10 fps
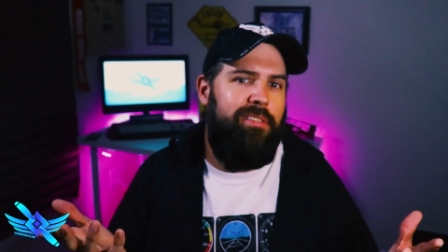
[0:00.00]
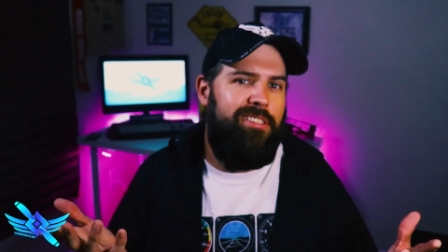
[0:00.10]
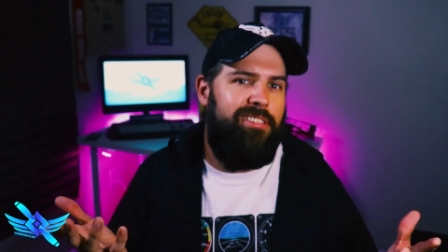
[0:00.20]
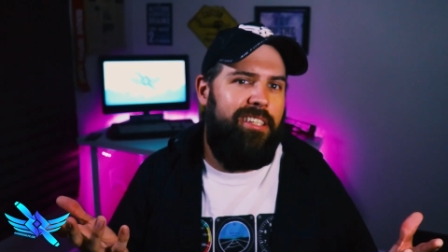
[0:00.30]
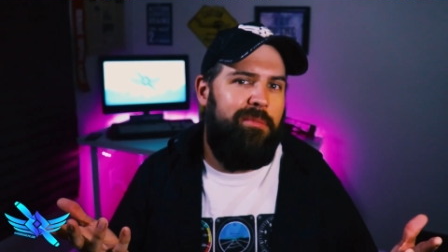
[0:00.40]

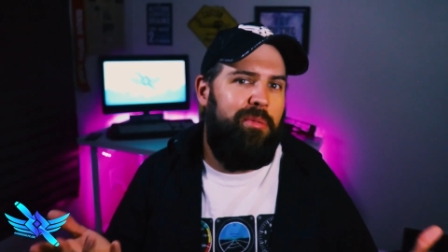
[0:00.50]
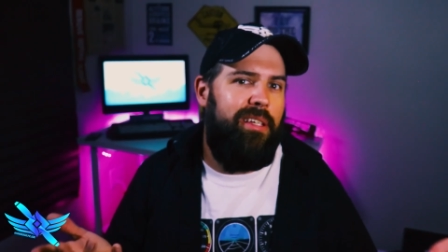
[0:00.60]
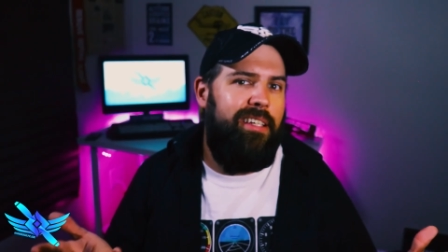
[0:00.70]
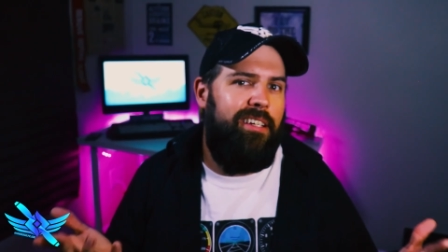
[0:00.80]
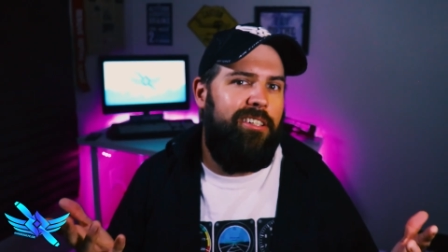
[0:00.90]
previously
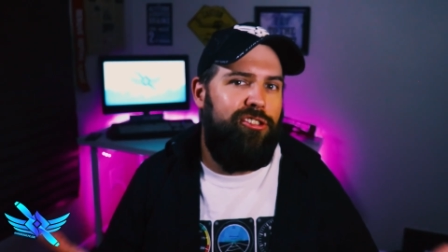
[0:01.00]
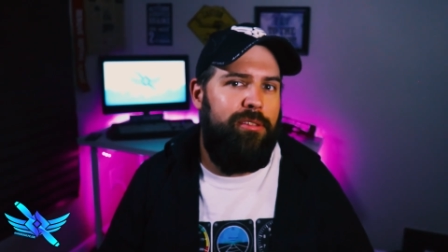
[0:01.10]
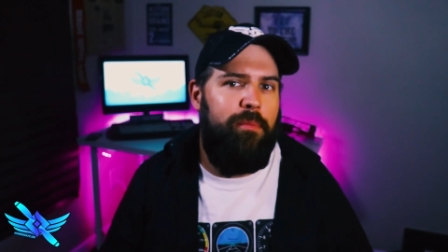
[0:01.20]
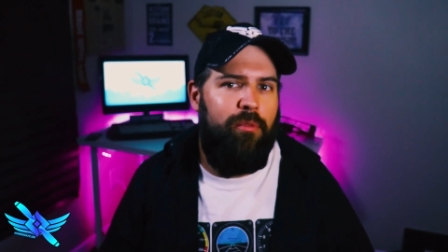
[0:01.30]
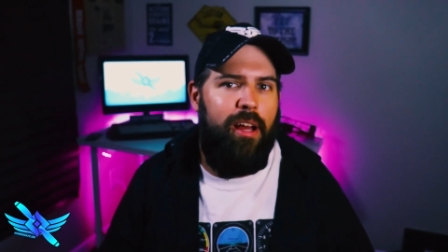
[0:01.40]
completed a
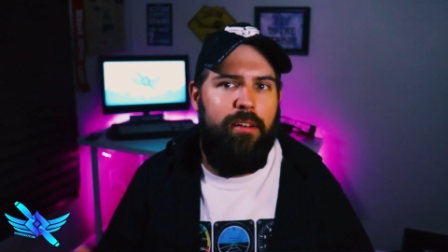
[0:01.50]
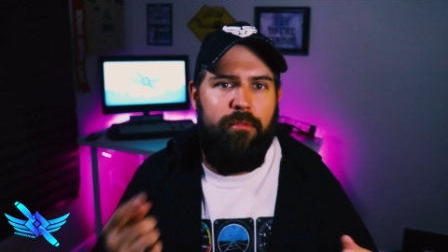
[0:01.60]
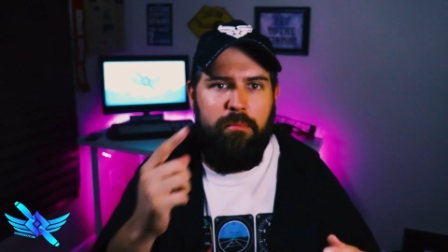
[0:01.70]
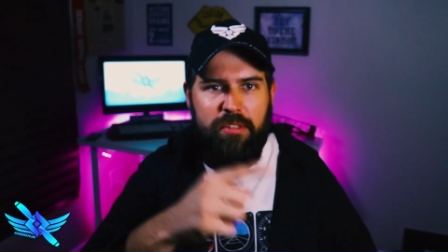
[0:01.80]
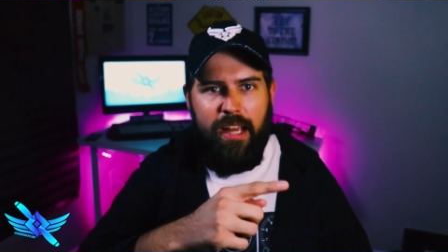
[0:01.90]
trip flying
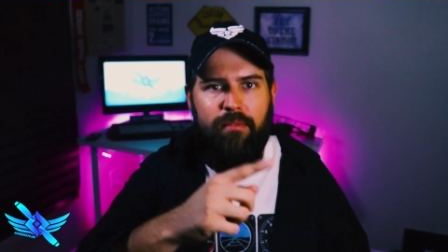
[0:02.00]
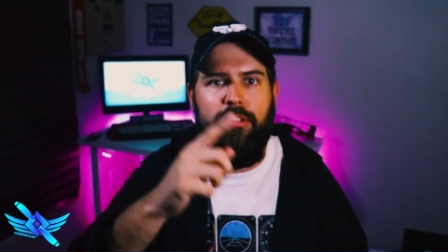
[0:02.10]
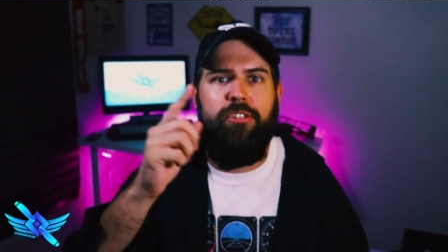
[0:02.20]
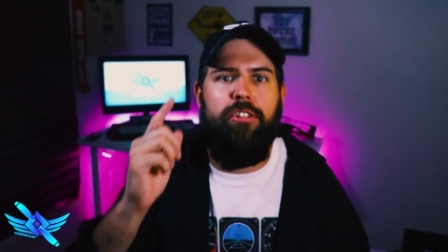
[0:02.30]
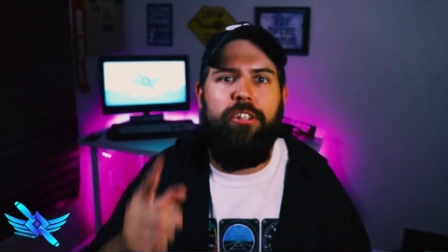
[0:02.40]
from Denver
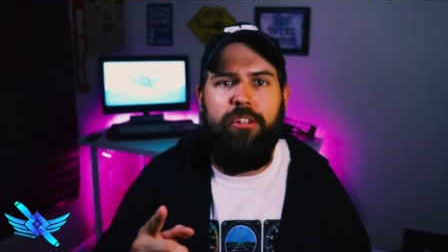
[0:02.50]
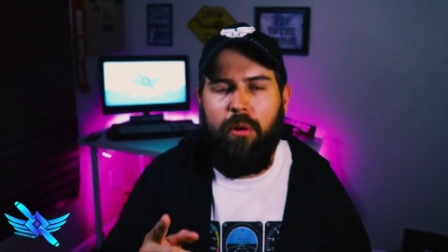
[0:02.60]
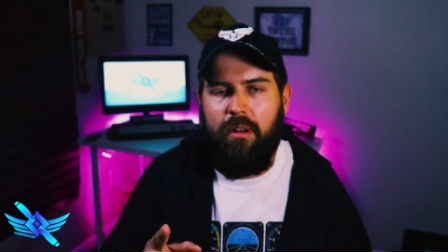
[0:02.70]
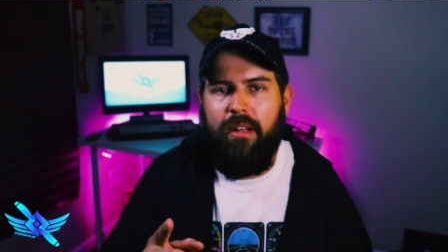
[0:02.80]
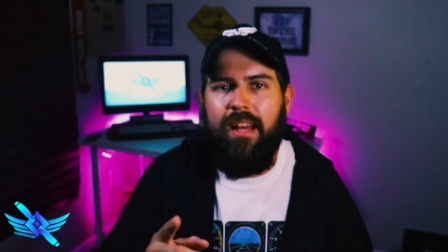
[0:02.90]
to New
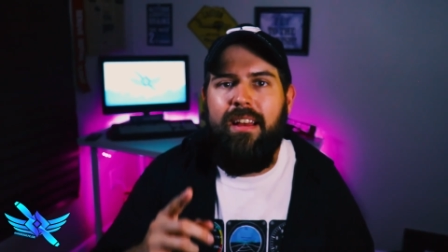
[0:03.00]
York,